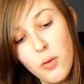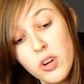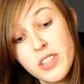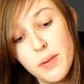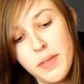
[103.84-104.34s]
I
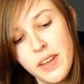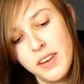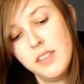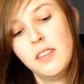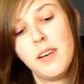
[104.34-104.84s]
walked up the
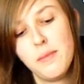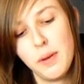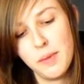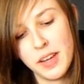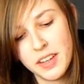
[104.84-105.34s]
hill,
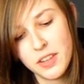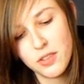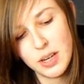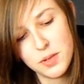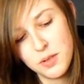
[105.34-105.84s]
my
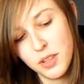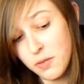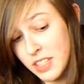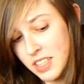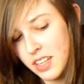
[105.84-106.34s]
blanket wrapped
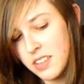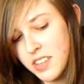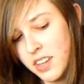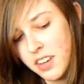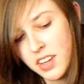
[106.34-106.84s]
around me
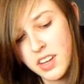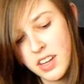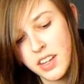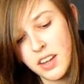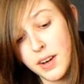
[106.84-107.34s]
tightly.
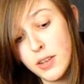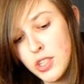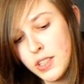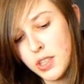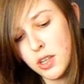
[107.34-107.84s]
I
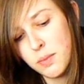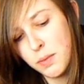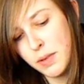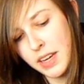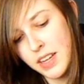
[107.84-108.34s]
reached the
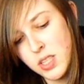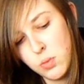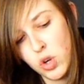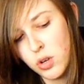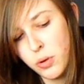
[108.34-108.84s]
top and began
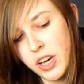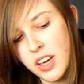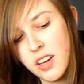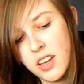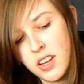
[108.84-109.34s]
to walk
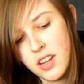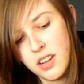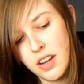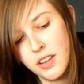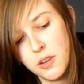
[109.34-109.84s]
away.
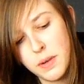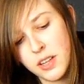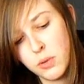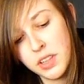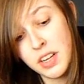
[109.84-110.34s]
I looked
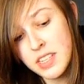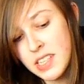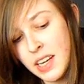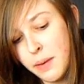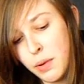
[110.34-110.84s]
back one
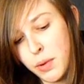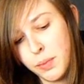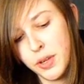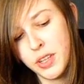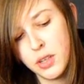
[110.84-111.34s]
last time at
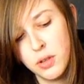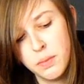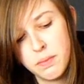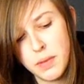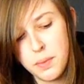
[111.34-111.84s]
my burning
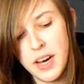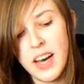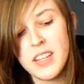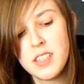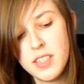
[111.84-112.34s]
home, my
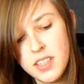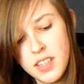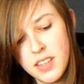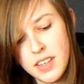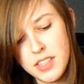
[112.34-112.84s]
past.
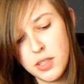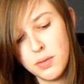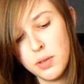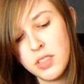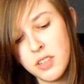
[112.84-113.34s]
A
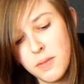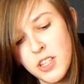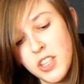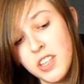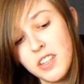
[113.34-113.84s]
tear rolled down
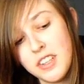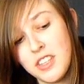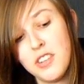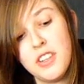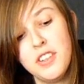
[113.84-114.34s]
my cheek
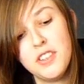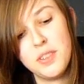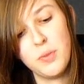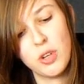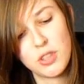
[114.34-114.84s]
as I
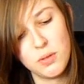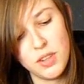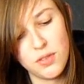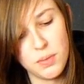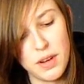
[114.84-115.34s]
turned and walked
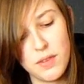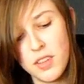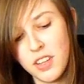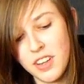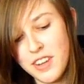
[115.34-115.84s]
away from
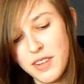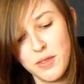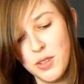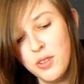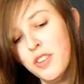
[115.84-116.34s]
everything I'd
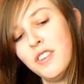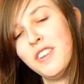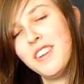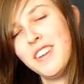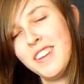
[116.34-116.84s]
ever known.